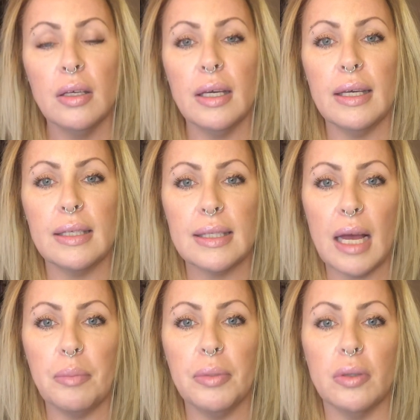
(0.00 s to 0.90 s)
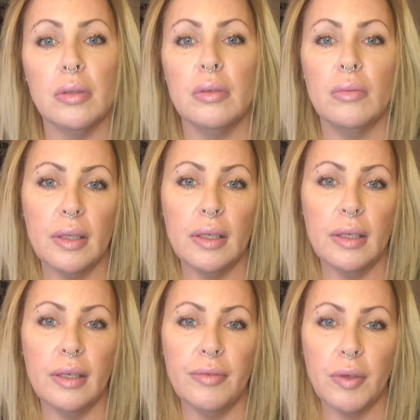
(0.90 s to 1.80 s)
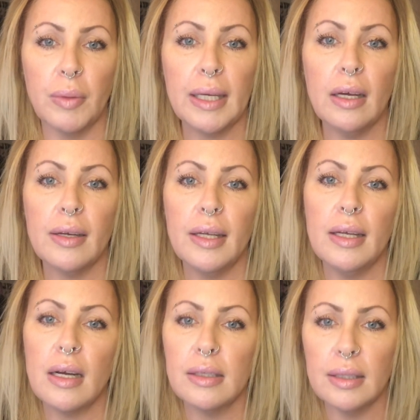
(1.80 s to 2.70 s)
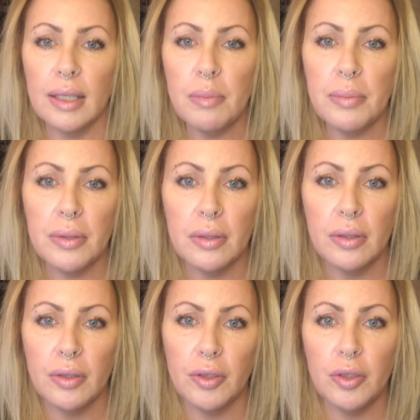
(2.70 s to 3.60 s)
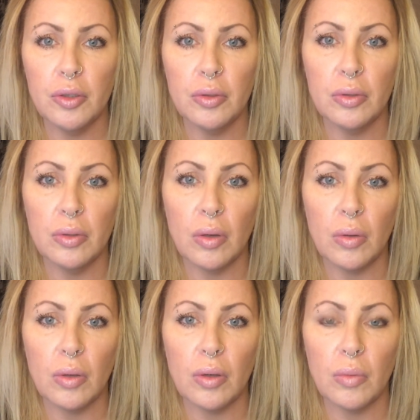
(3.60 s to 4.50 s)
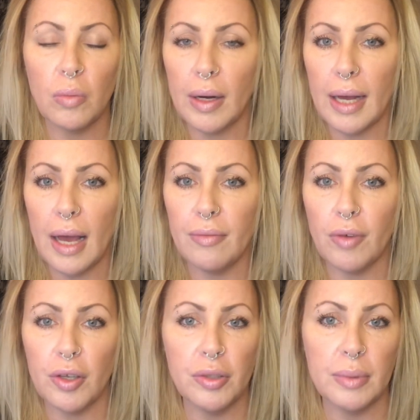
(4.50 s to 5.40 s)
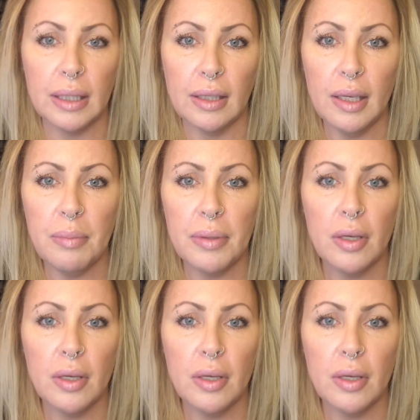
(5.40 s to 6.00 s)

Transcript: Example, if you're working on a young lip, you want to add volume in the lip,